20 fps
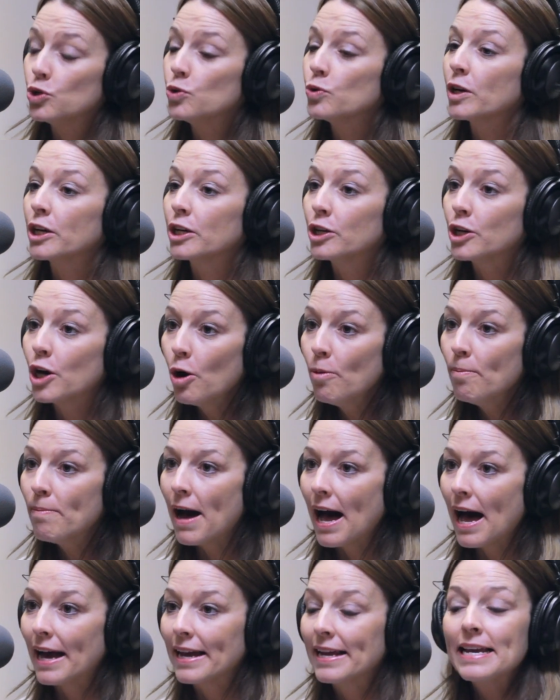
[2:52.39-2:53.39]
You can go
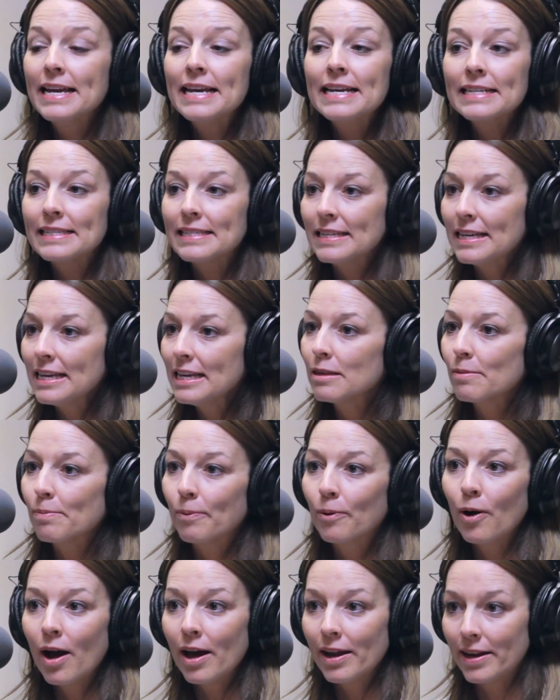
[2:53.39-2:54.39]
by, see the
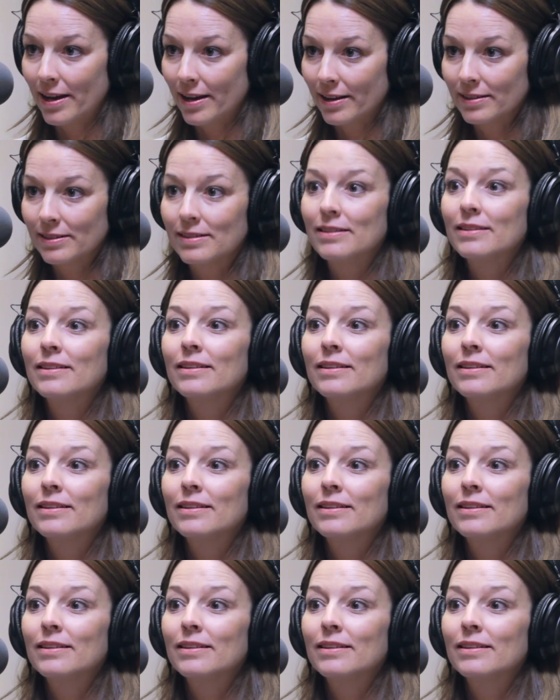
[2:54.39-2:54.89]
product.